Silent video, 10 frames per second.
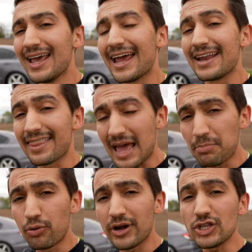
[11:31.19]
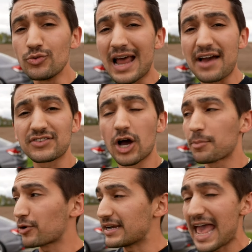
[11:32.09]
And at that point, you would have to
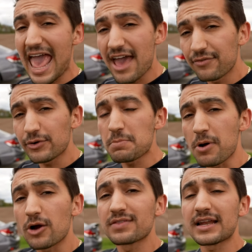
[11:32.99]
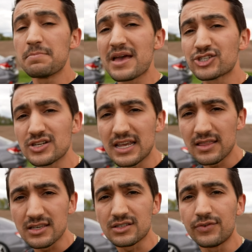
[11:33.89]
upgrade every part that I mentioned
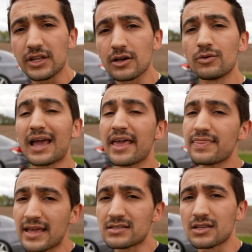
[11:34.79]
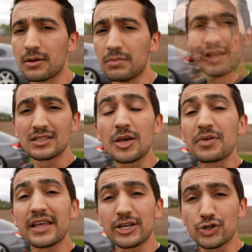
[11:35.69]
in this video and then some.
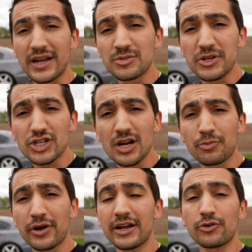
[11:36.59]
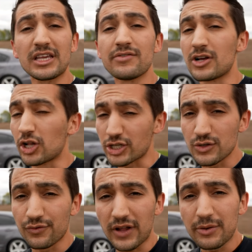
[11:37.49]
Something like a transmission upgrade or even clutch
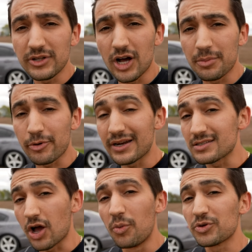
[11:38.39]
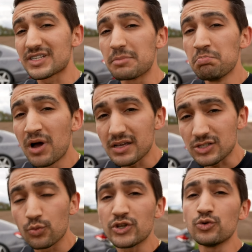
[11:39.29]
and flywheel upgrade is almost a
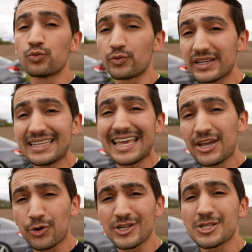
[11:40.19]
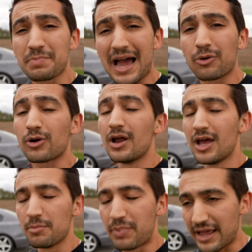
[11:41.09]
must when you really increase the power
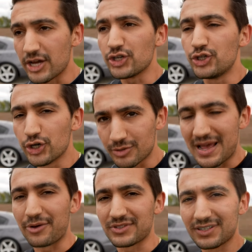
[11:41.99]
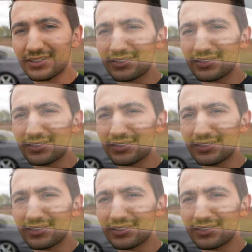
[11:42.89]
by a good amount.